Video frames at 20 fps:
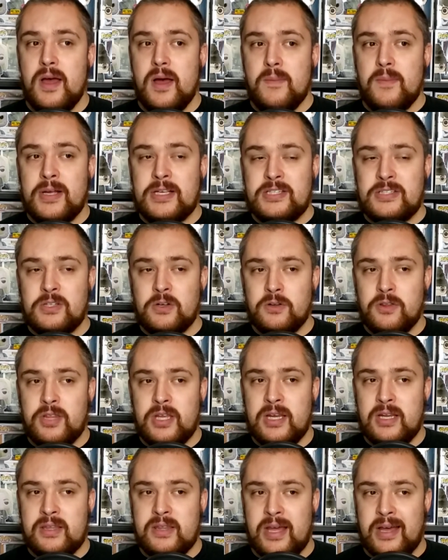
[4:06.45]
But I still
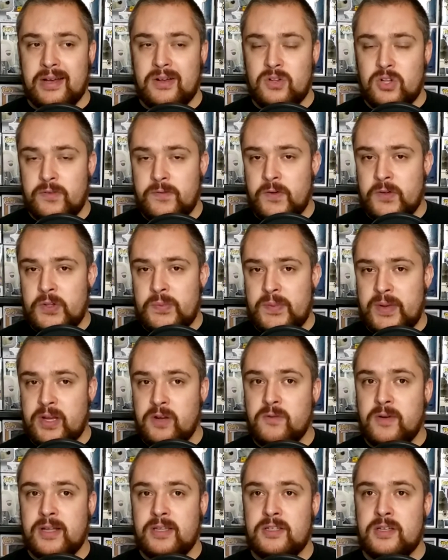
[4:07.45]
think that Clifford the
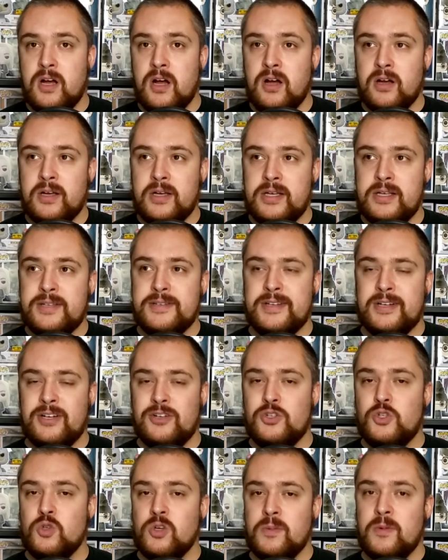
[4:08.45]
Big Red Dog is an
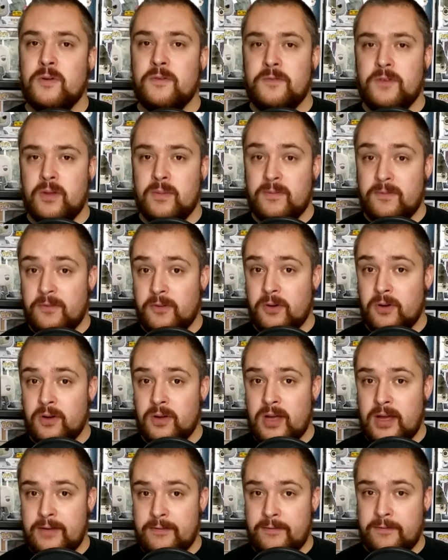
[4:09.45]
enjoyable film
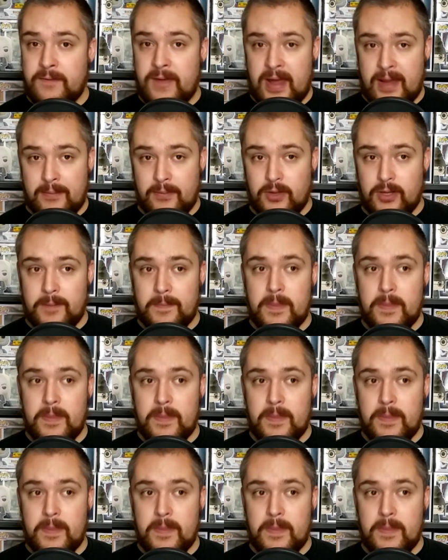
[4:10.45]
for a family.